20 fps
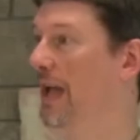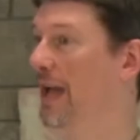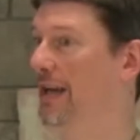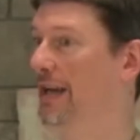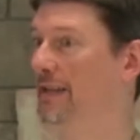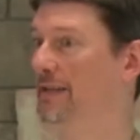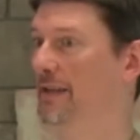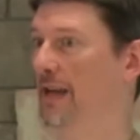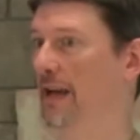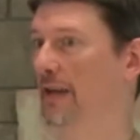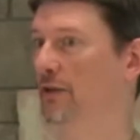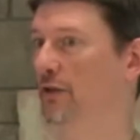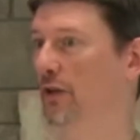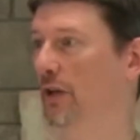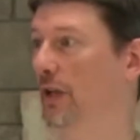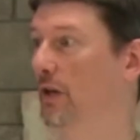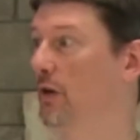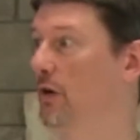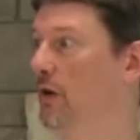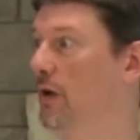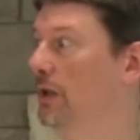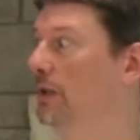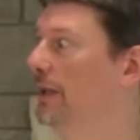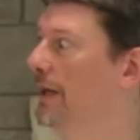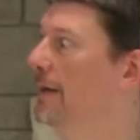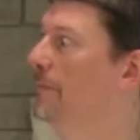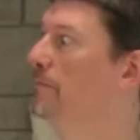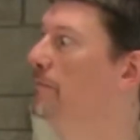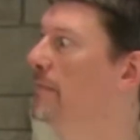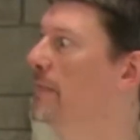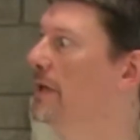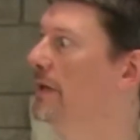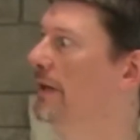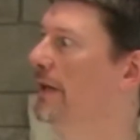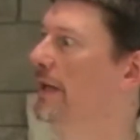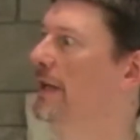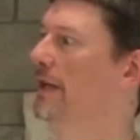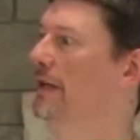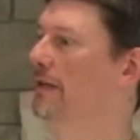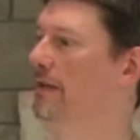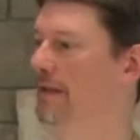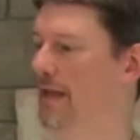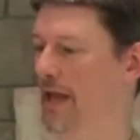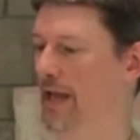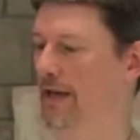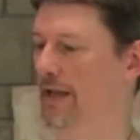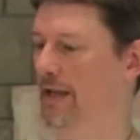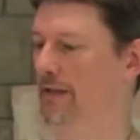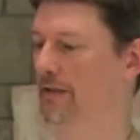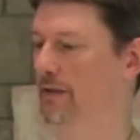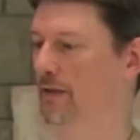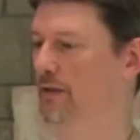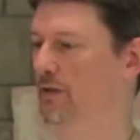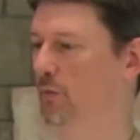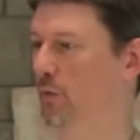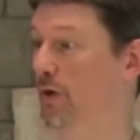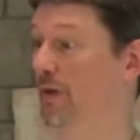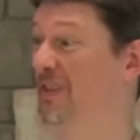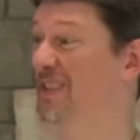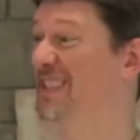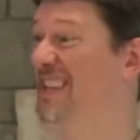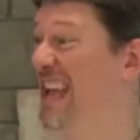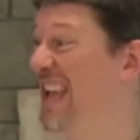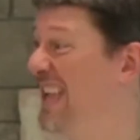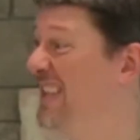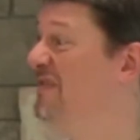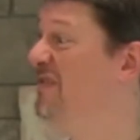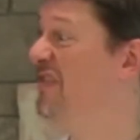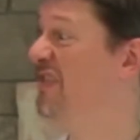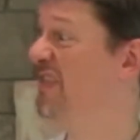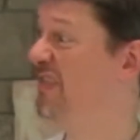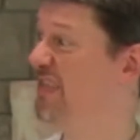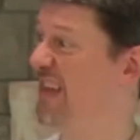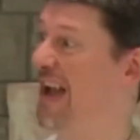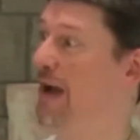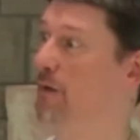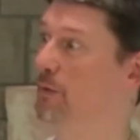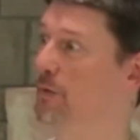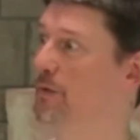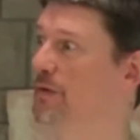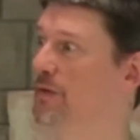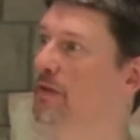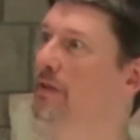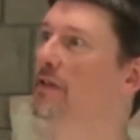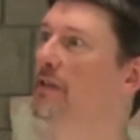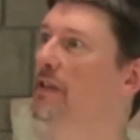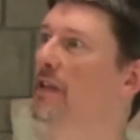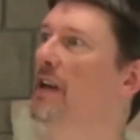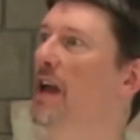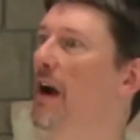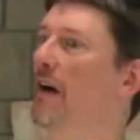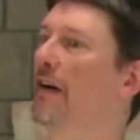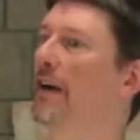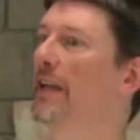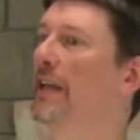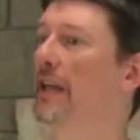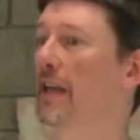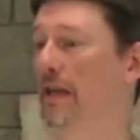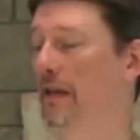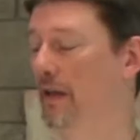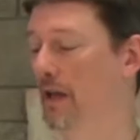And it's actually called a myriad. That is, it's worth 10,000 denarii.